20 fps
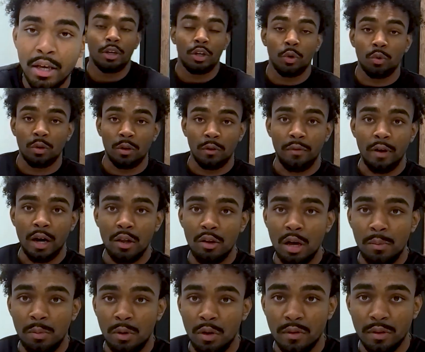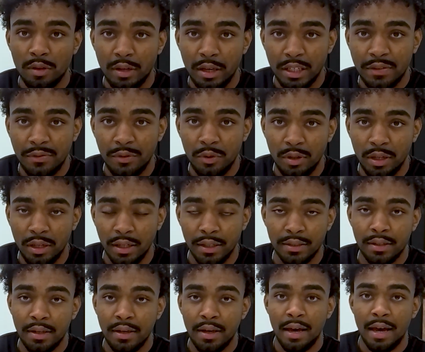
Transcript: You wanna follow up over the next few days.